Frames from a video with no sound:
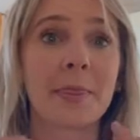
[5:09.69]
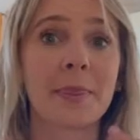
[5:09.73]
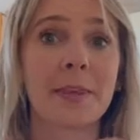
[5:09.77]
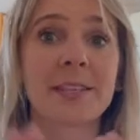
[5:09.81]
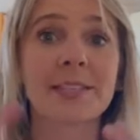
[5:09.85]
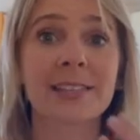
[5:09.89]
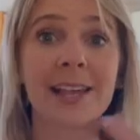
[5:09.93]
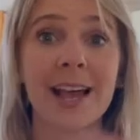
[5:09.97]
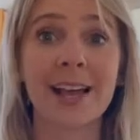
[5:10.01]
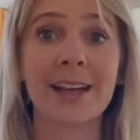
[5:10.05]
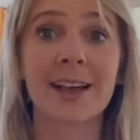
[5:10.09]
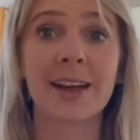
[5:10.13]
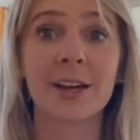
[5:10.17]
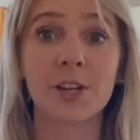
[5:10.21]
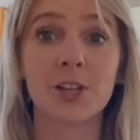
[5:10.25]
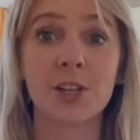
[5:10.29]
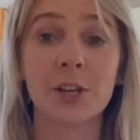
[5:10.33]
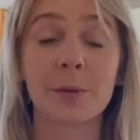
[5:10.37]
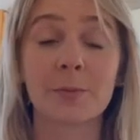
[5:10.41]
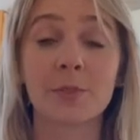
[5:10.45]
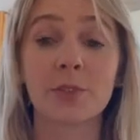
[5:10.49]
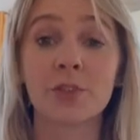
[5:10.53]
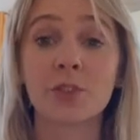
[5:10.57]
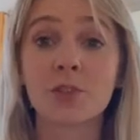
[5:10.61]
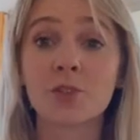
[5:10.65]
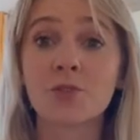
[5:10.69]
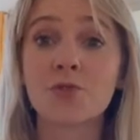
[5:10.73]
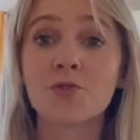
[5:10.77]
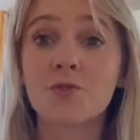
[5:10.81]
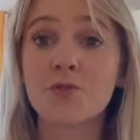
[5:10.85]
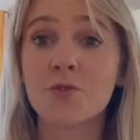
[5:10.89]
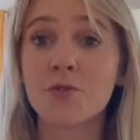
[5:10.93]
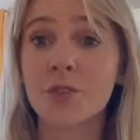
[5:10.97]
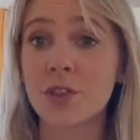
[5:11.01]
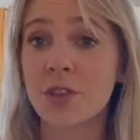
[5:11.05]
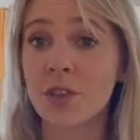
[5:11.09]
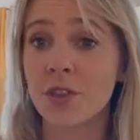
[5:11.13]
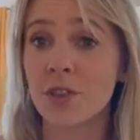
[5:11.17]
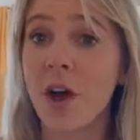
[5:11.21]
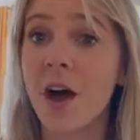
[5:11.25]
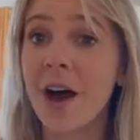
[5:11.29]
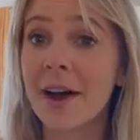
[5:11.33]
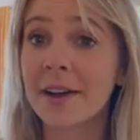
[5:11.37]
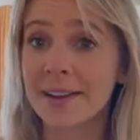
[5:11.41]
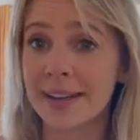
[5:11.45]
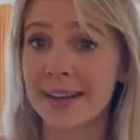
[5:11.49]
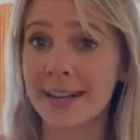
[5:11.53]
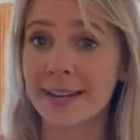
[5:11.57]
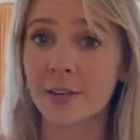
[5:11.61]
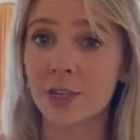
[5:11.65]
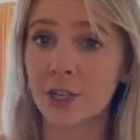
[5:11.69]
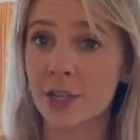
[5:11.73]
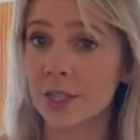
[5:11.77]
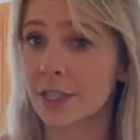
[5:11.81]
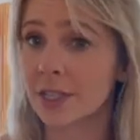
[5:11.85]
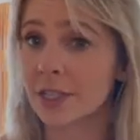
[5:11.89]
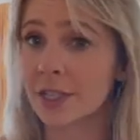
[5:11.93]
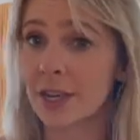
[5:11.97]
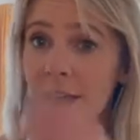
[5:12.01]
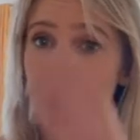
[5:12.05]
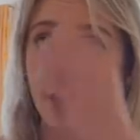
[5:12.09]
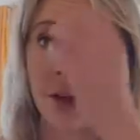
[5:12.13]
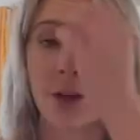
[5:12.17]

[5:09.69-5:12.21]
This I got shipped to the yacht agent